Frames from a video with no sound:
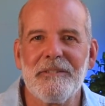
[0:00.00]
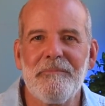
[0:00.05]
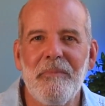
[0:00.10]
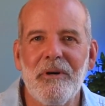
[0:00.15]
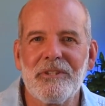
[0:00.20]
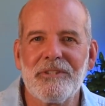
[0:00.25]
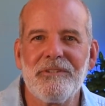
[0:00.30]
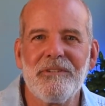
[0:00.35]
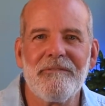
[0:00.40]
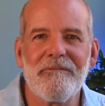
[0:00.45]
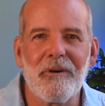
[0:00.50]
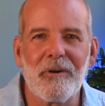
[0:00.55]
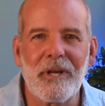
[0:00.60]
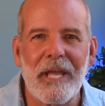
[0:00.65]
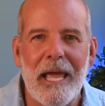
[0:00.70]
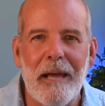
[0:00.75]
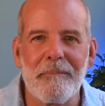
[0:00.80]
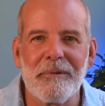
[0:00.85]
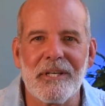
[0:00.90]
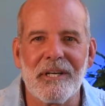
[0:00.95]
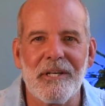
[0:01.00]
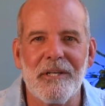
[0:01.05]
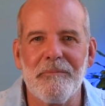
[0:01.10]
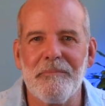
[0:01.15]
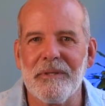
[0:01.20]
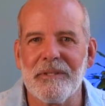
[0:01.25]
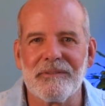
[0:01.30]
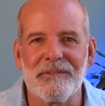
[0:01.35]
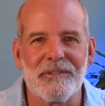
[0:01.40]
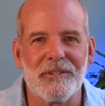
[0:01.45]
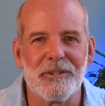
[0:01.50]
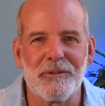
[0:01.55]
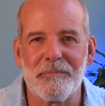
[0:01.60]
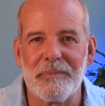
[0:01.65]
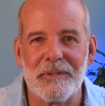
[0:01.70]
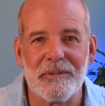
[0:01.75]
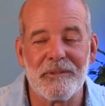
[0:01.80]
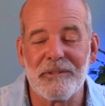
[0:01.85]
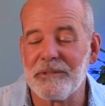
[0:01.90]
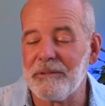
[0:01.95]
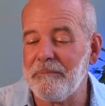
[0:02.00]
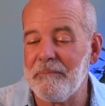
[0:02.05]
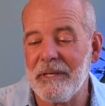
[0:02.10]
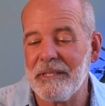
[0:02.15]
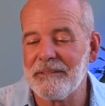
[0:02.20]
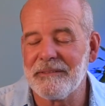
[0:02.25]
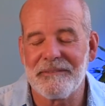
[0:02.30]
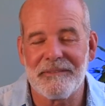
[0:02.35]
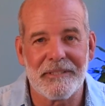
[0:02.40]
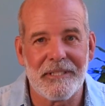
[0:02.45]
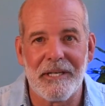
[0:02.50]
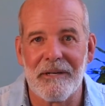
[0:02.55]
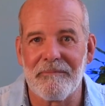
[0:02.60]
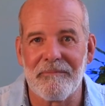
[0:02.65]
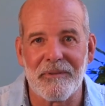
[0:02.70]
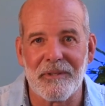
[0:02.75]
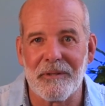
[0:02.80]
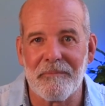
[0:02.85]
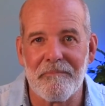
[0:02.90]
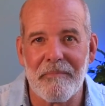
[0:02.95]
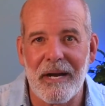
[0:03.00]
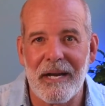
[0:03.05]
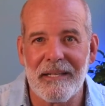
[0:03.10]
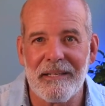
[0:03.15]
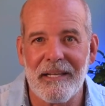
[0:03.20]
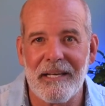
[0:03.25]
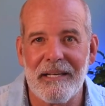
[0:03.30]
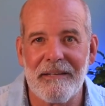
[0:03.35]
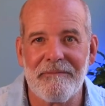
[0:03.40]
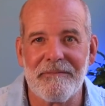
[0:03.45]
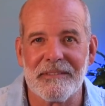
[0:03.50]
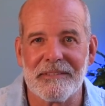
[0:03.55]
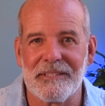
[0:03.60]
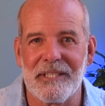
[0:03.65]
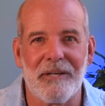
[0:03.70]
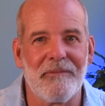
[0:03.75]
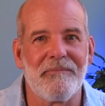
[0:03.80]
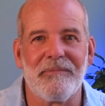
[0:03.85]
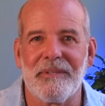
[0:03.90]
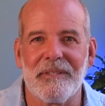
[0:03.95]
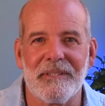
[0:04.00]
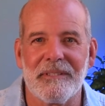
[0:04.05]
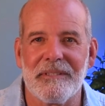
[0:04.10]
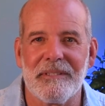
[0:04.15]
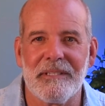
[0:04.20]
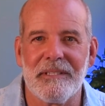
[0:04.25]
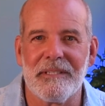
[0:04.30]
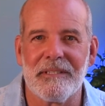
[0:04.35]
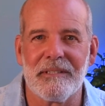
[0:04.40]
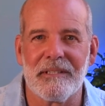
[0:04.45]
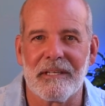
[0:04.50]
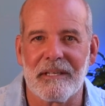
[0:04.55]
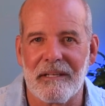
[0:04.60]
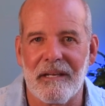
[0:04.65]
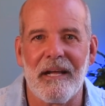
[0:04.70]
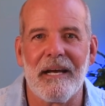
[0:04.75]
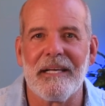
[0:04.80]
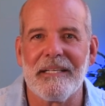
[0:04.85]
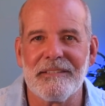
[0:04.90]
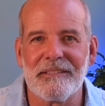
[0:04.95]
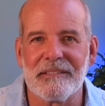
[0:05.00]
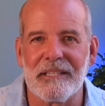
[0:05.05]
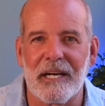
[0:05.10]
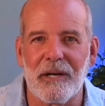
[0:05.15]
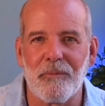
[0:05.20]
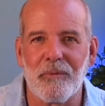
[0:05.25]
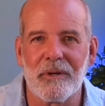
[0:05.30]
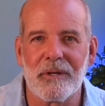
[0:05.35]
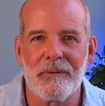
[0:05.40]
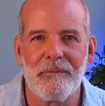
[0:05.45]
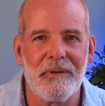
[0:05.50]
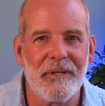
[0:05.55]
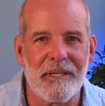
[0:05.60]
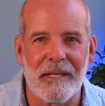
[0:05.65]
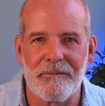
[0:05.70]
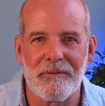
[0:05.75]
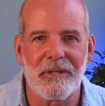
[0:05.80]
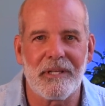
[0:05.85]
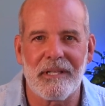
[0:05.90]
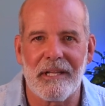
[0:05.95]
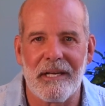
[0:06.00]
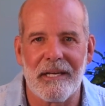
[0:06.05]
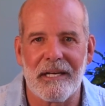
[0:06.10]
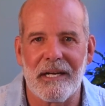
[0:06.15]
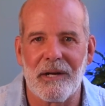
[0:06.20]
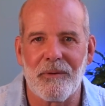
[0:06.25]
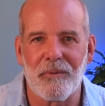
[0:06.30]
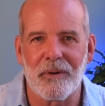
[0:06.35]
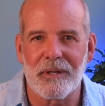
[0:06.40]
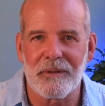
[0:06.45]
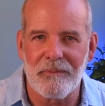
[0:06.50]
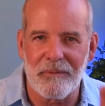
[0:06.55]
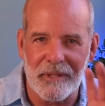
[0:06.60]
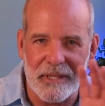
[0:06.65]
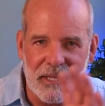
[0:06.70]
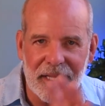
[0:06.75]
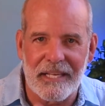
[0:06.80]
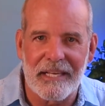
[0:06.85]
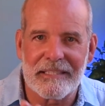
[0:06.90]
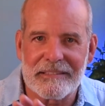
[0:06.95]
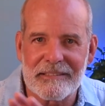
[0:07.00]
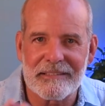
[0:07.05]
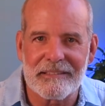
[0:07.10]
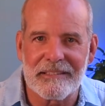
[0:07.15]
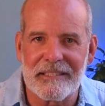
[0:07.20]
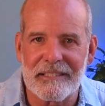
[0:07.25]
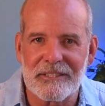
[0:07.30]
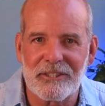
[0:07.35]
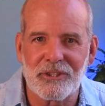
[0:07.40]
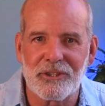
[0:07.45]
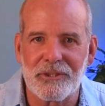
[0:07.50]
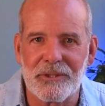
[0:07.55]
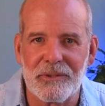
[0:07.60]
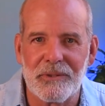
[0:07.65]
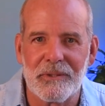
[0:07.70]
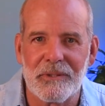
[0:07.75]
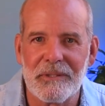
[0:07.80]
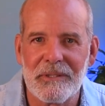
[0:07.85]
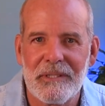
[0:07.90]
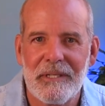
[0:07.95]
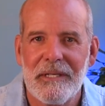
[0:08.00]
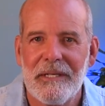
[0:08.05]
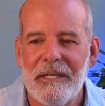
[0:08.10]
emotional vocabulary builder has been tremendously helpful in my life. It's helpful in the clients that I work with. Every client I work with gets this tool.